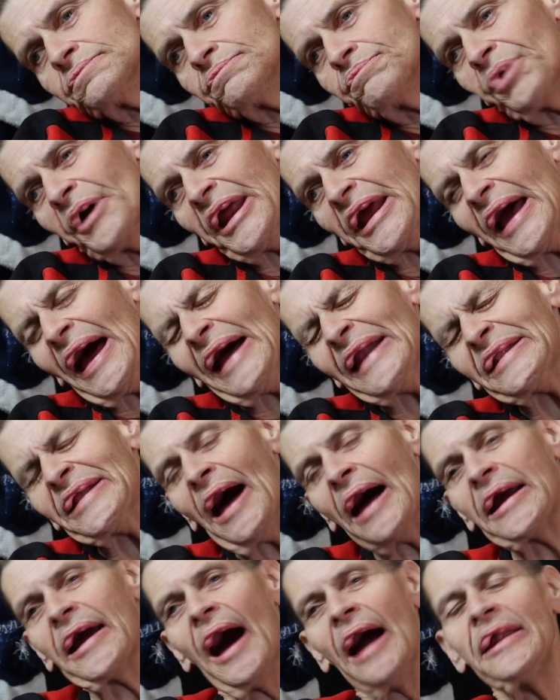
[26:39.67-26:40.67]
putting on
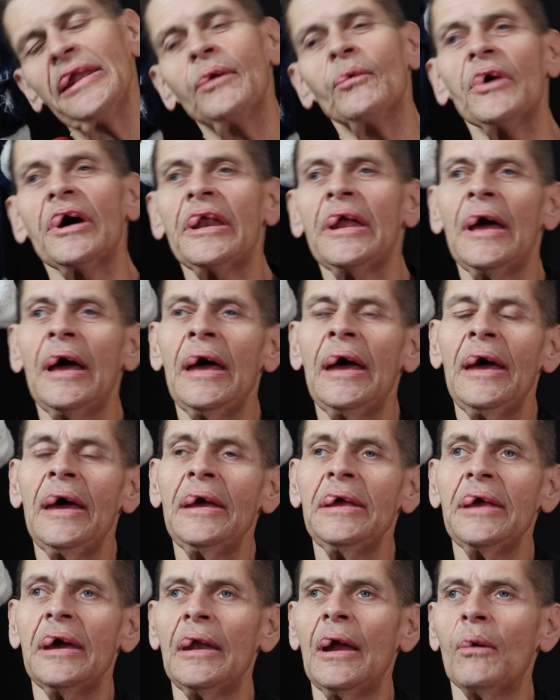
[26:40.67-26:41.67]
Doc Hollywood.
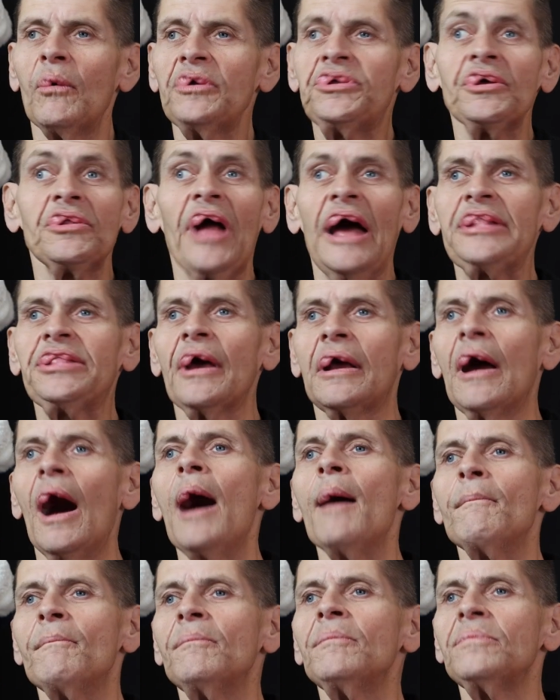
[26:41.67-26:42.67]
Would you like to
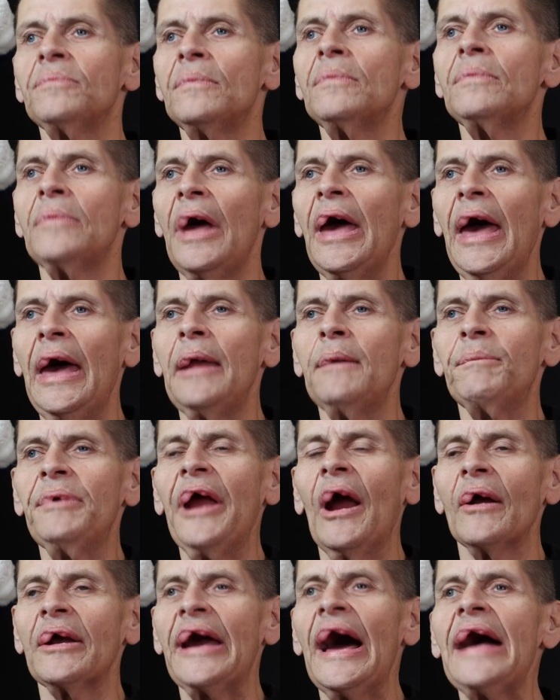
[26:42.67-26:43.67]
come and be
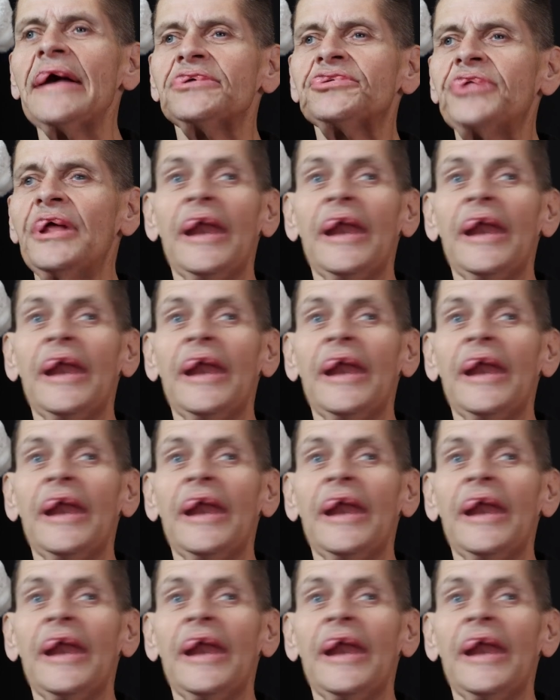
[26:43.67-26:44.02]
our guest?"